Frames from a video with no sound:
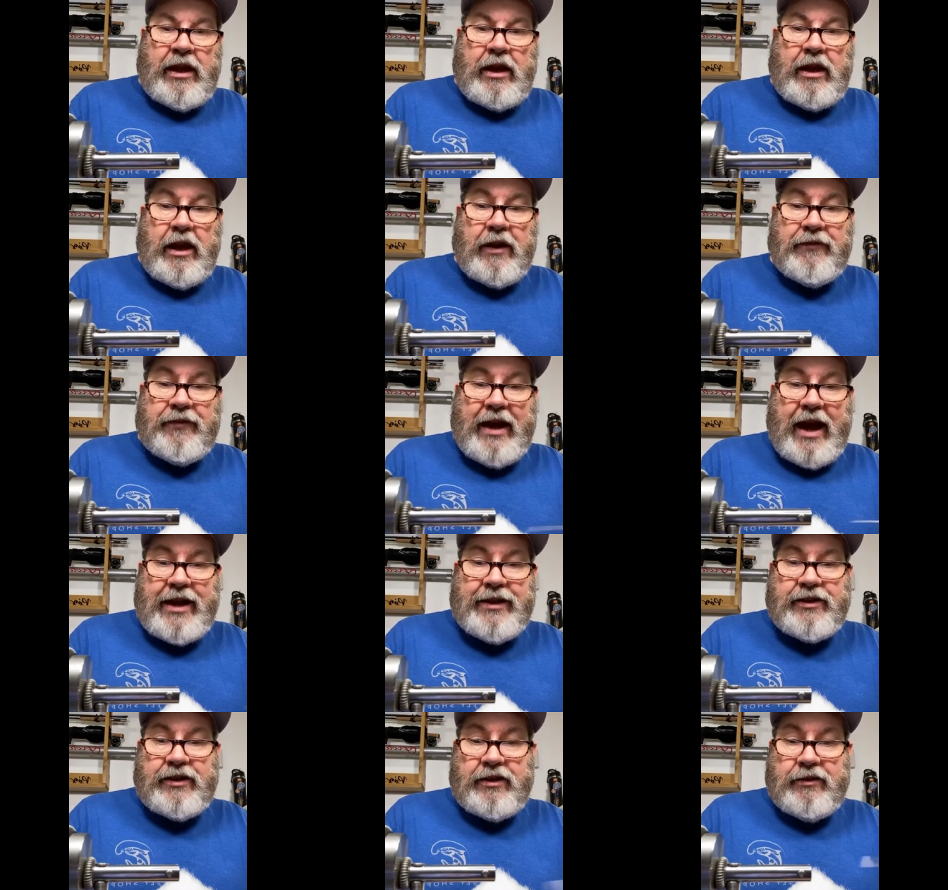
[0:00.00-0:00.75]
If
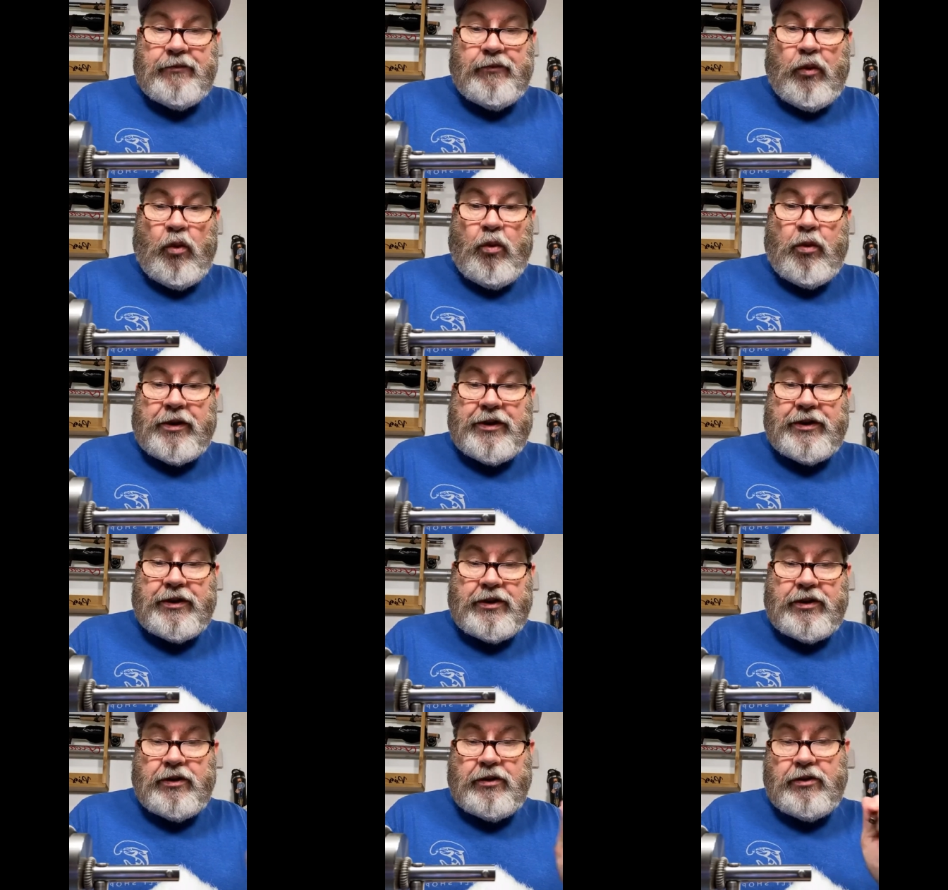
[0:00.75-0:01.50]
that's
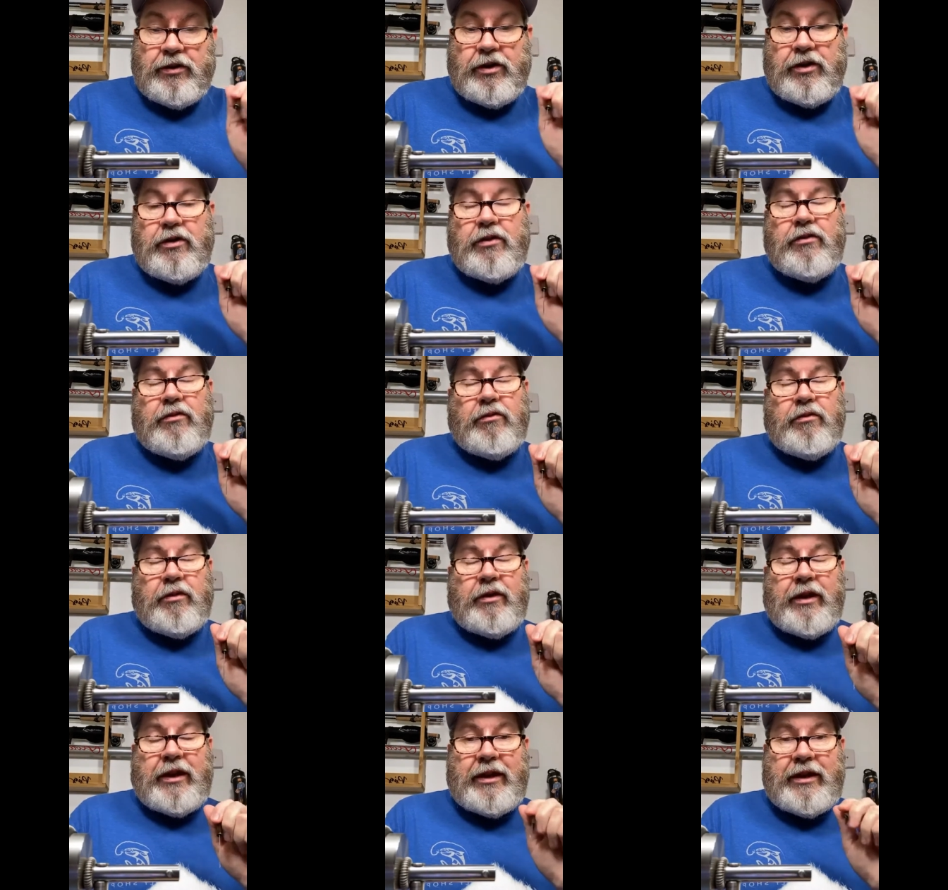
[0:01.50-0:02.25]
important to you,
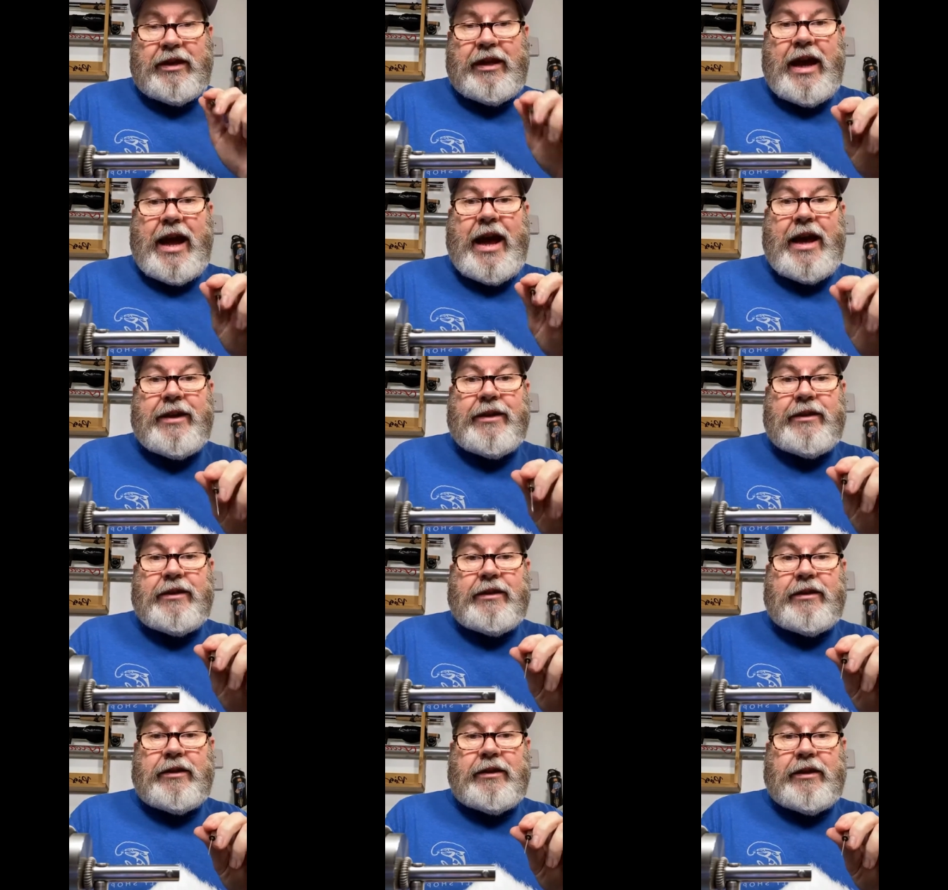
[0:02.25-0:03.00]
that
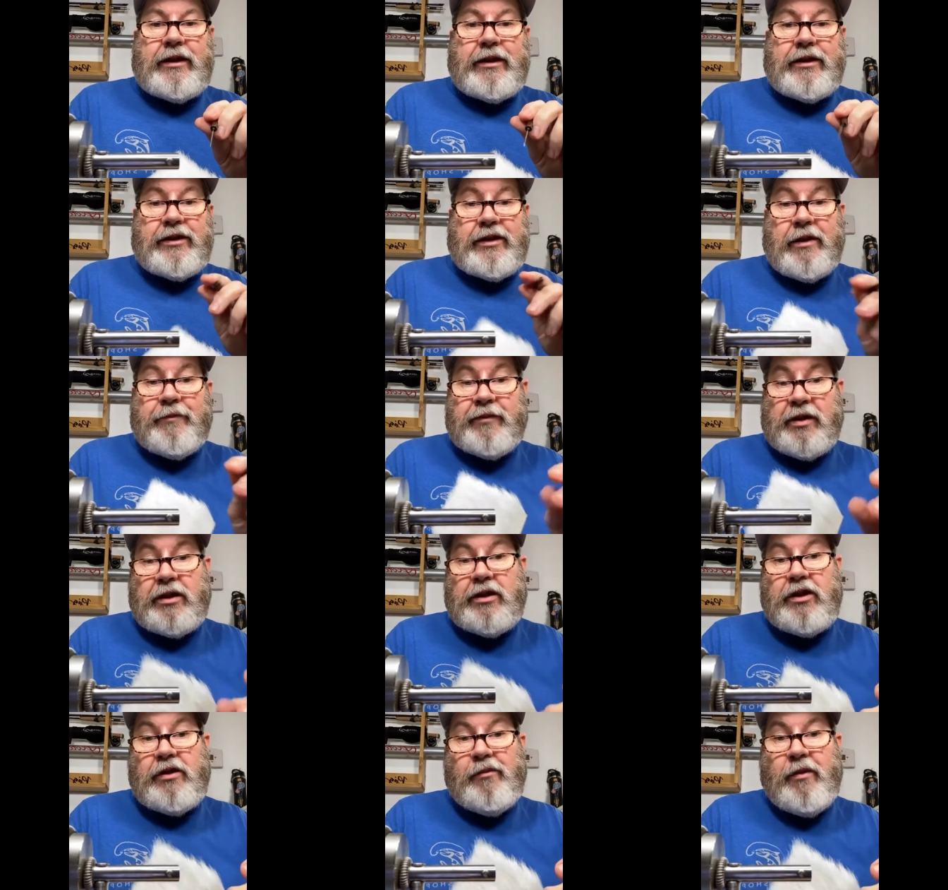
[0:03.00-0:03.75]
is
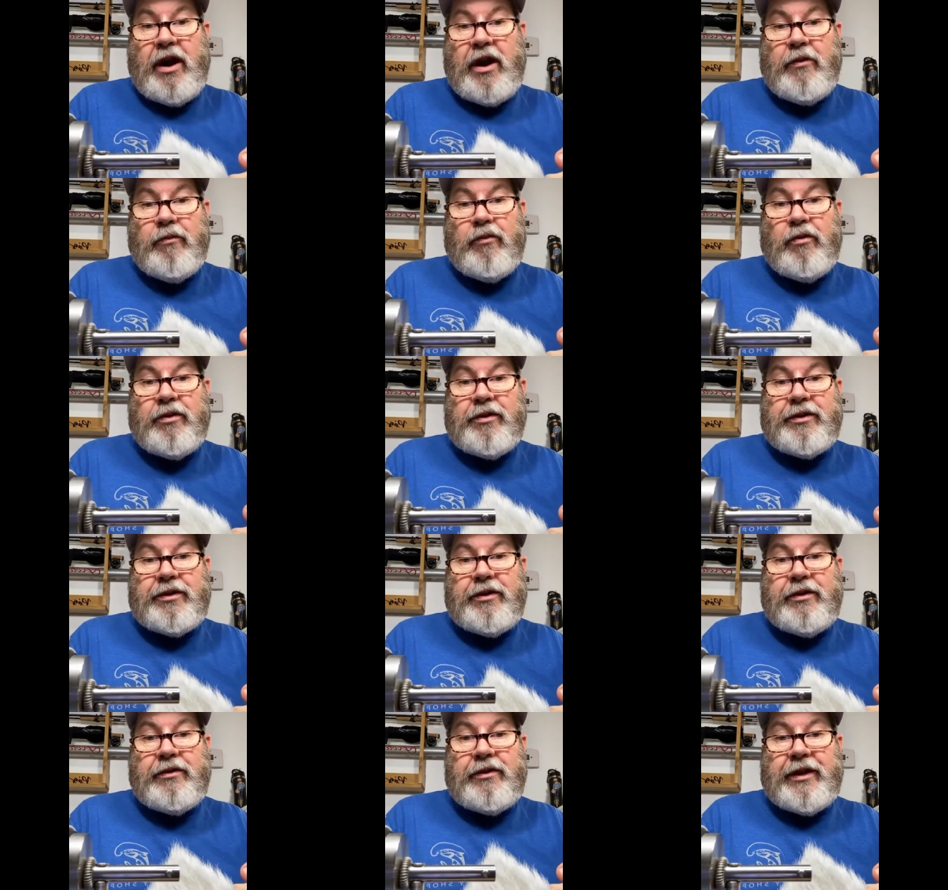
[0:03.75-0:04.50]
something you might want
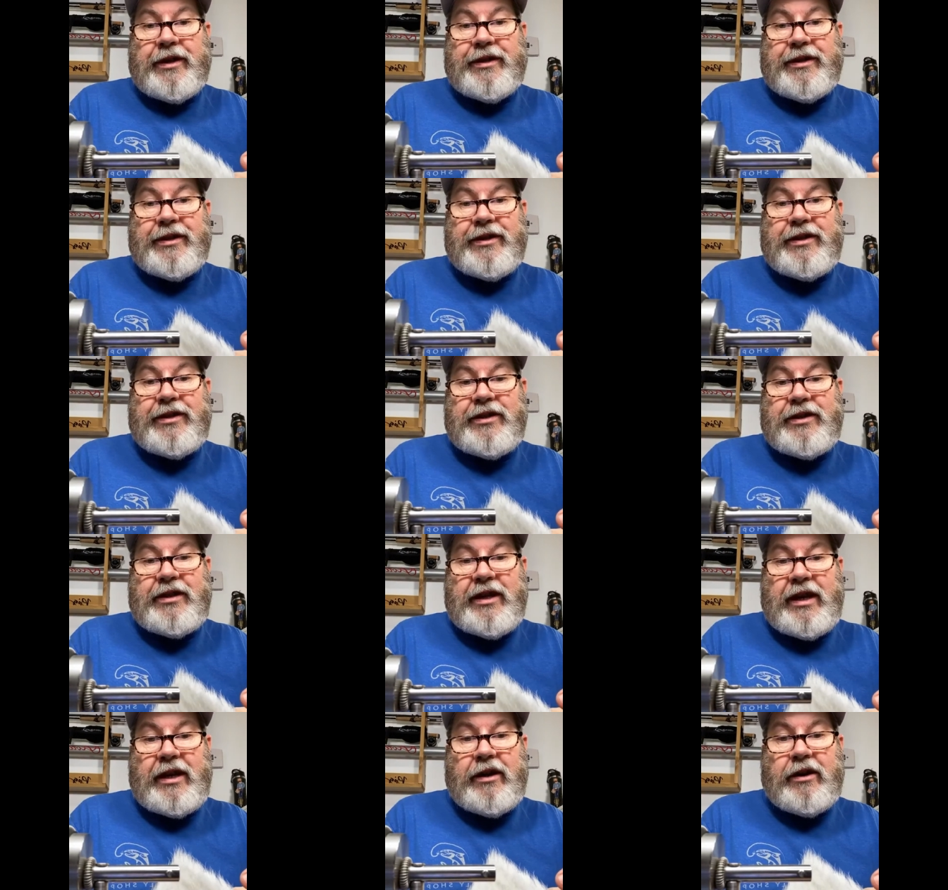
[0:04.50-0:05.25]
to
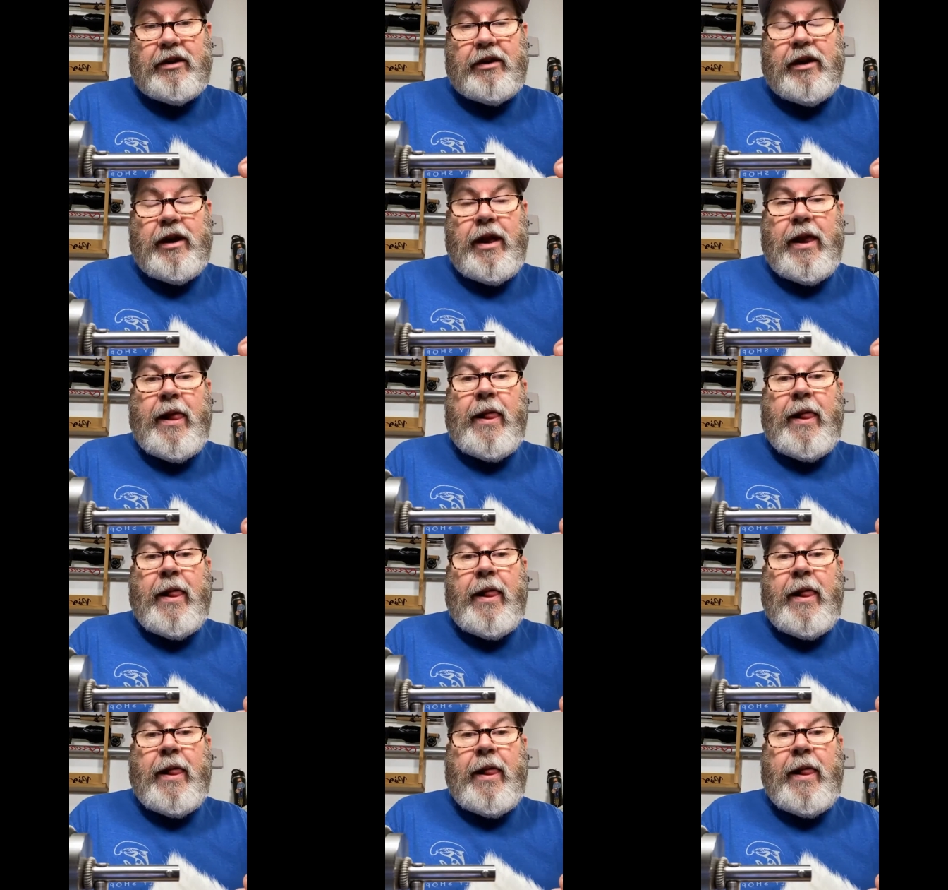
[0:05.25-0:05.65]
consider.